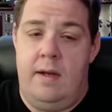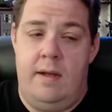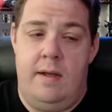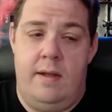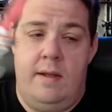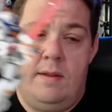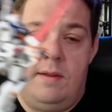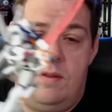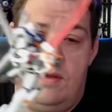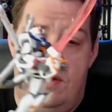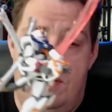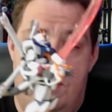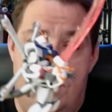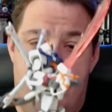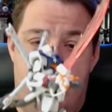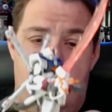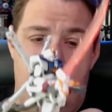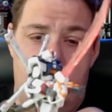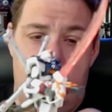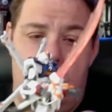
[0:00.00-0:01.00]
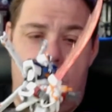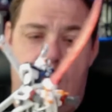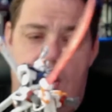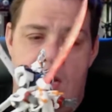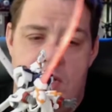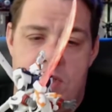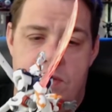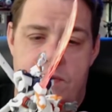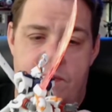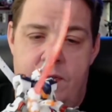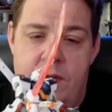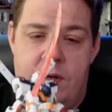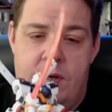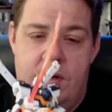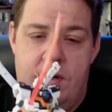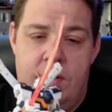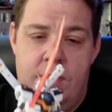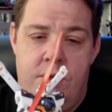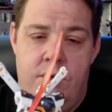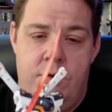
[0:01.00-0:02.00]
they're their own little action
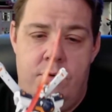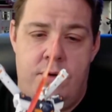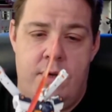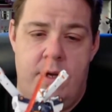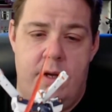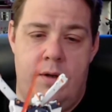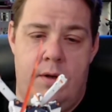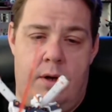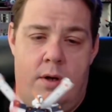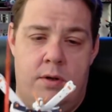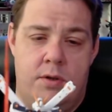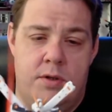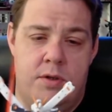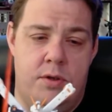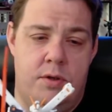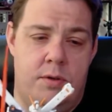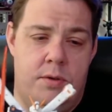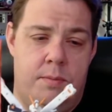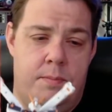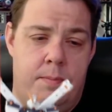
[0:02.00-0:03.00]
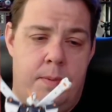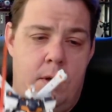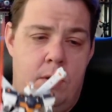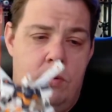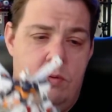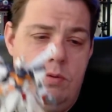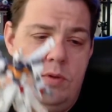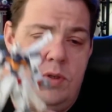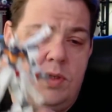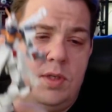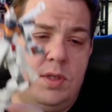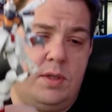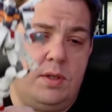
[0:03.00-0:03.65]
figure. You can alter the pose.